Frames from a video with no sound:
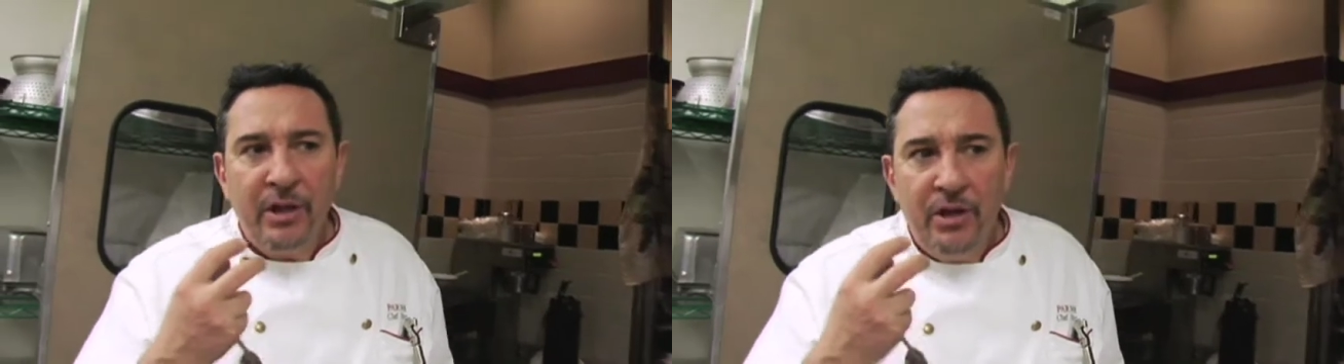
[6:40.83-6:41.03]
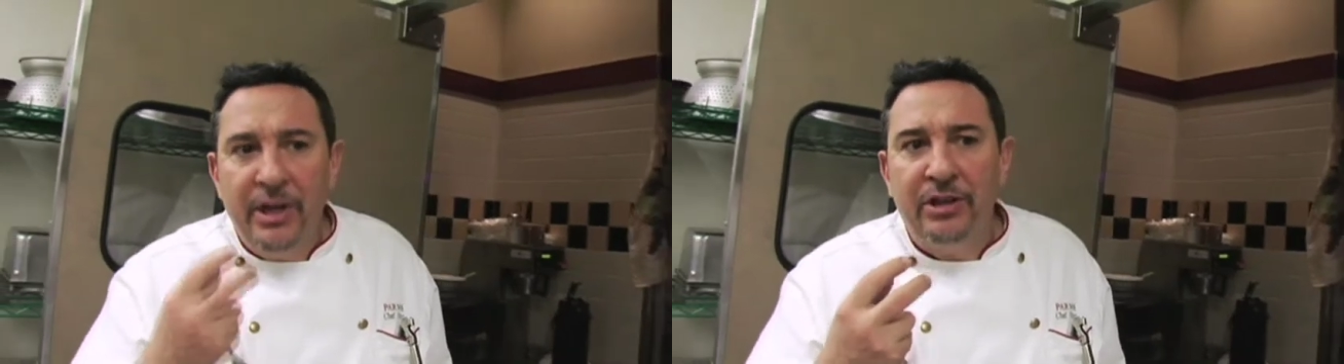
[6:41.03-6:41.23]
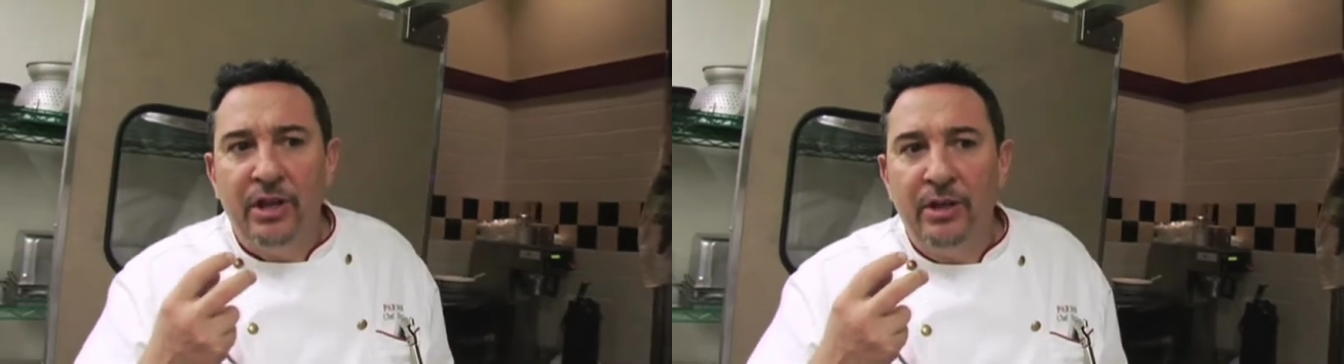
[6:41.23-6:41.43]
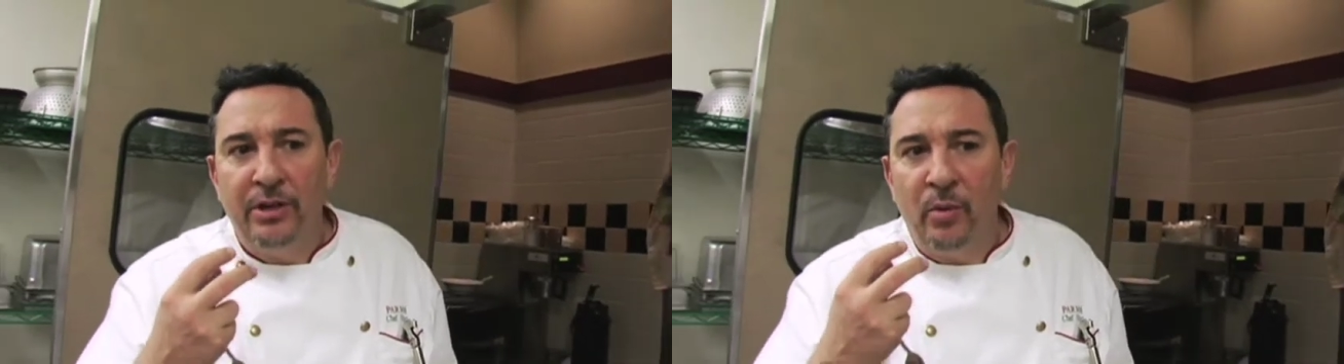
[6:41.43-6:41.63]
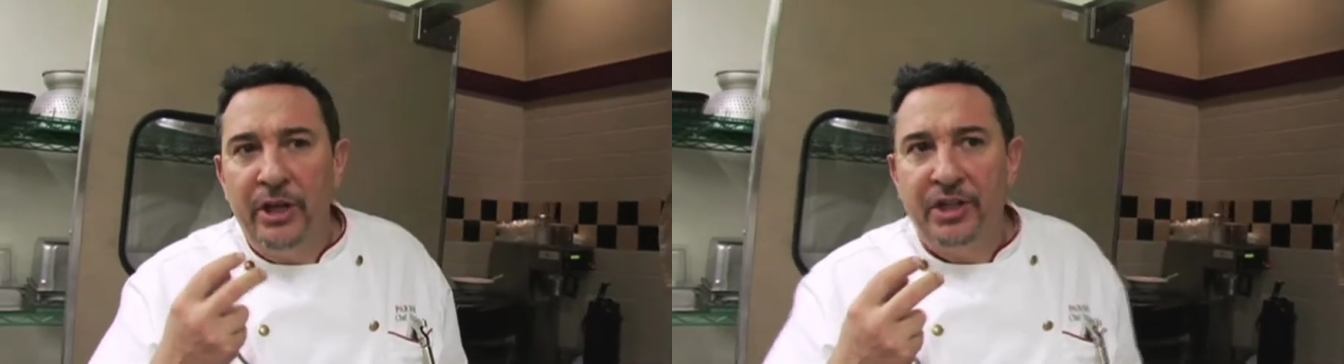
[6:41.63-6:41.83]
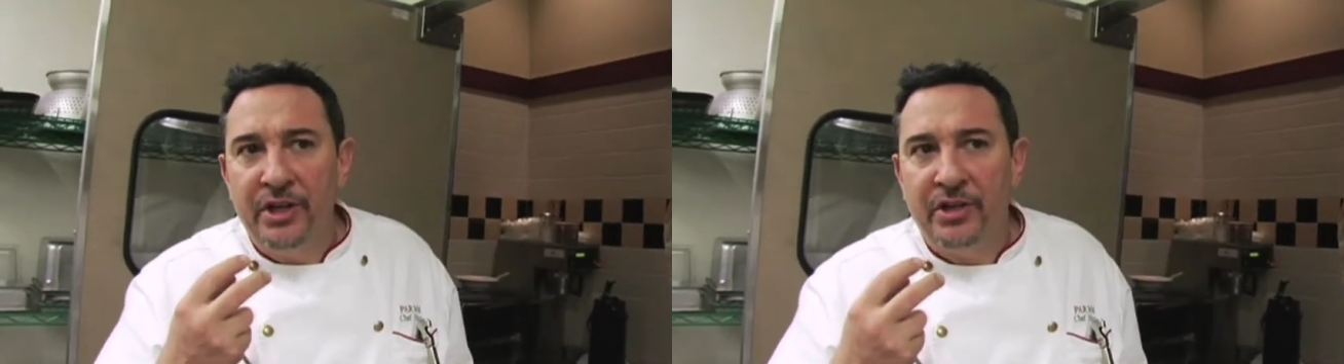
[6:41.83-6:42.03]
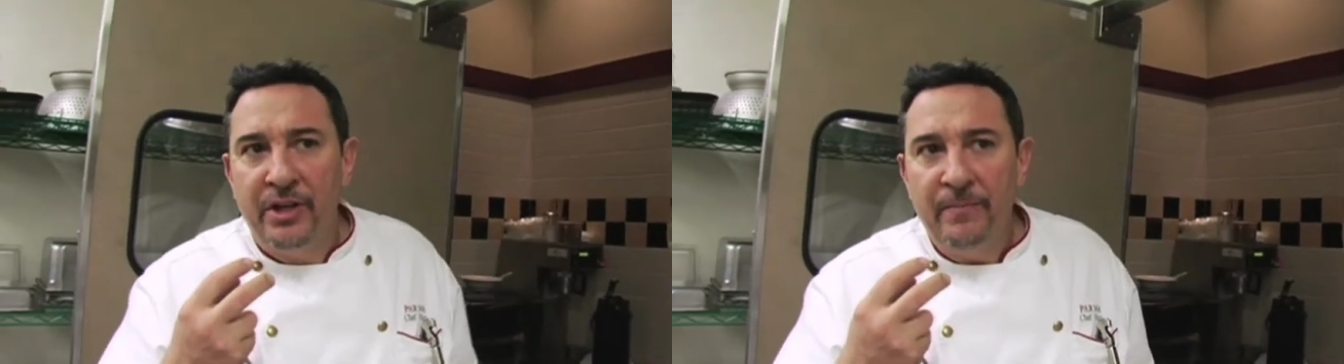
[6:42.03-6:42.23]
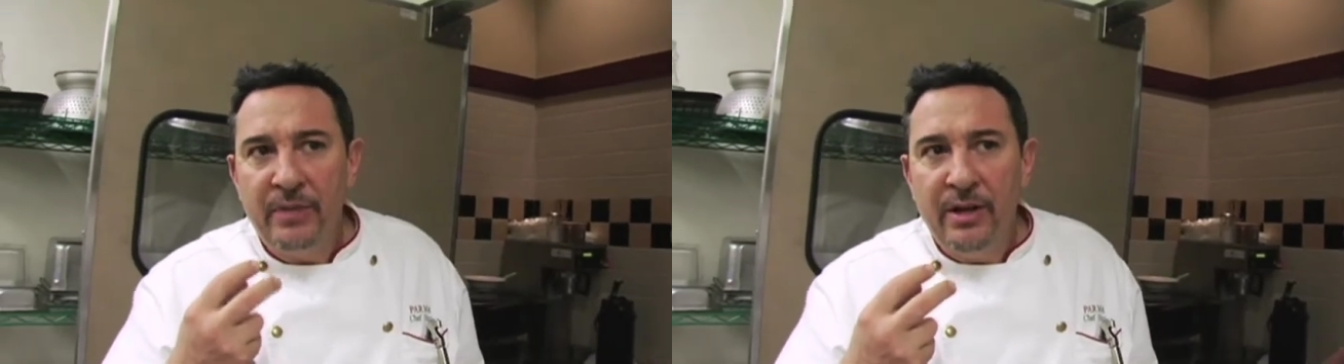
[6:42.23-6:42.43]
You get the richness
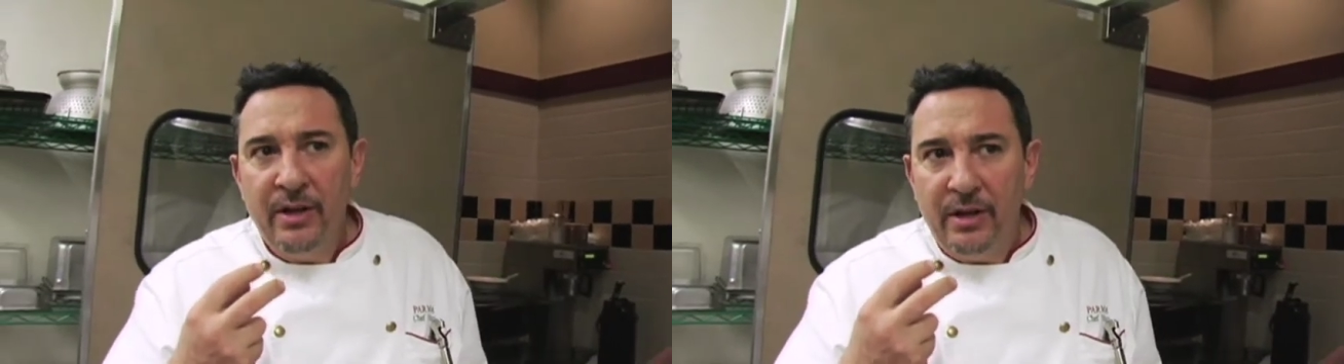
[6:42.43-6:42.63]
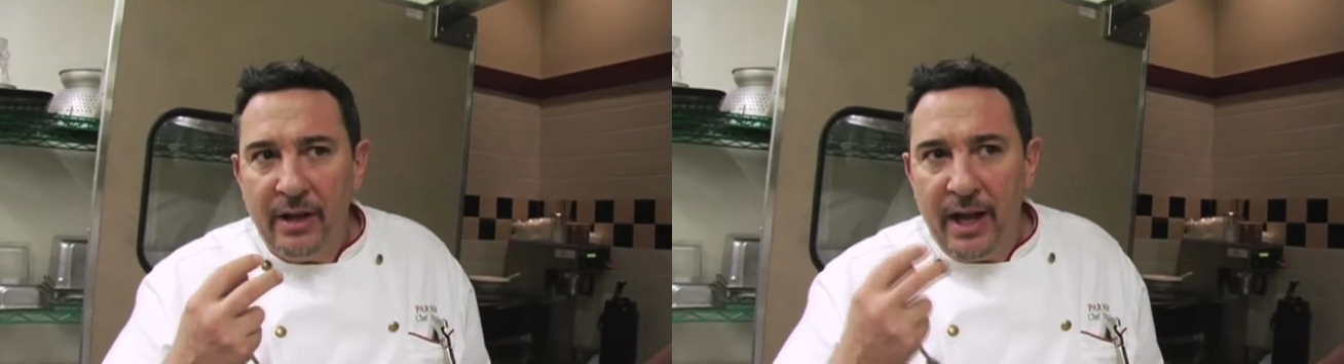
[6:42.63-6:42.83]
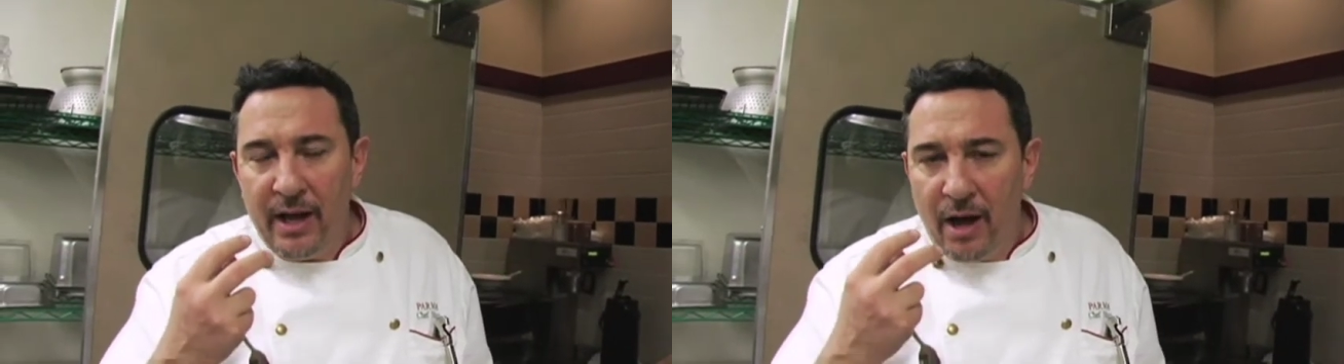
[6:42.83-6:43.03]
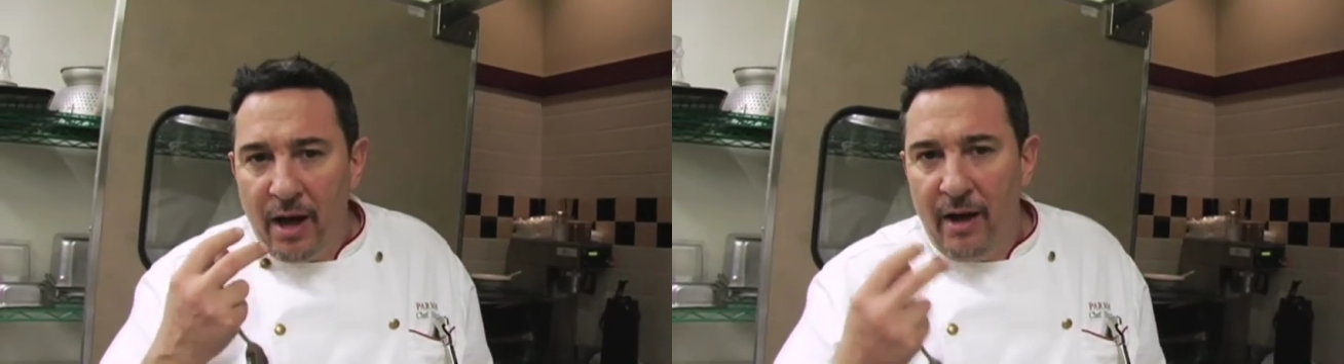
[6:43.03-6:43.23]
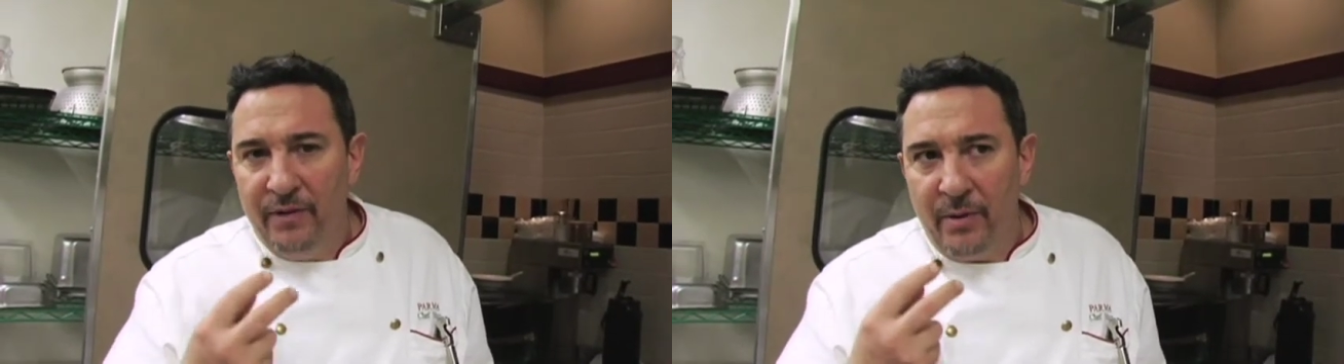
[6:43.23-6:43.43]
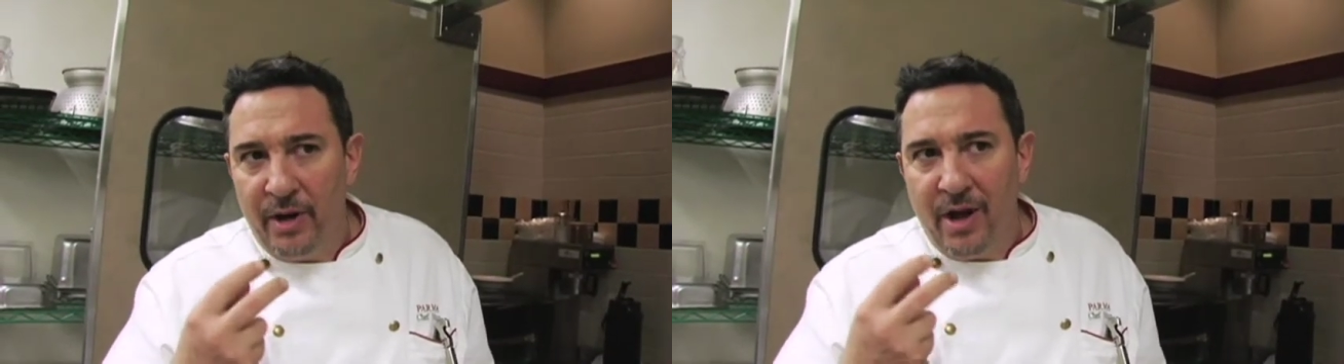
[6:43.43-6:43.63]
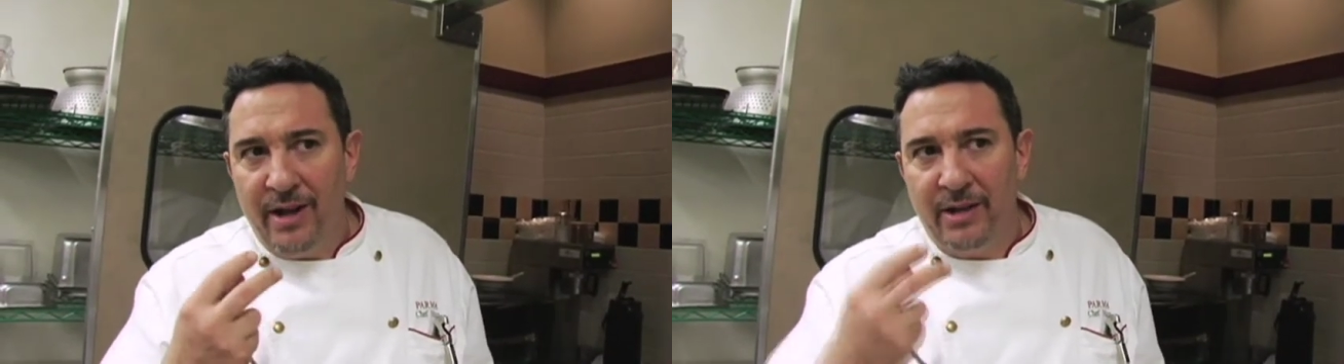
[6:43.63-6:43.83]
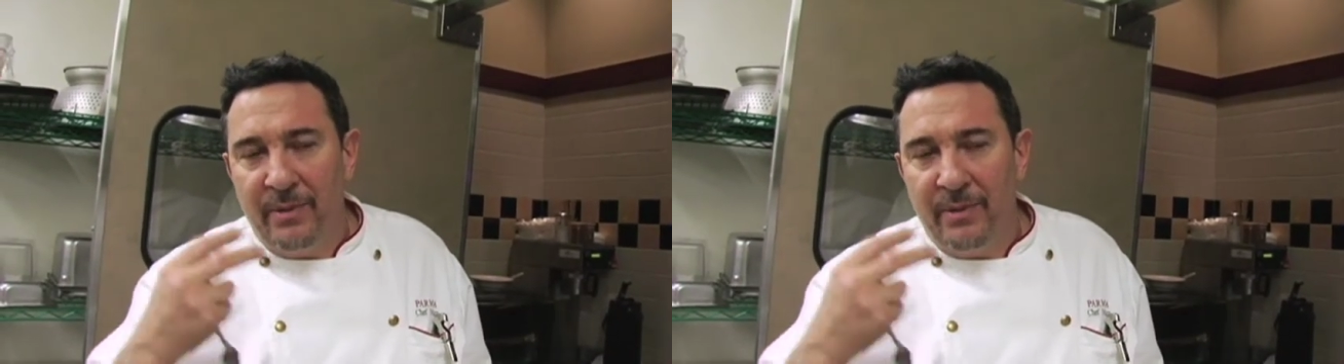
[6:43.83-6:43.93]
of the ricotta,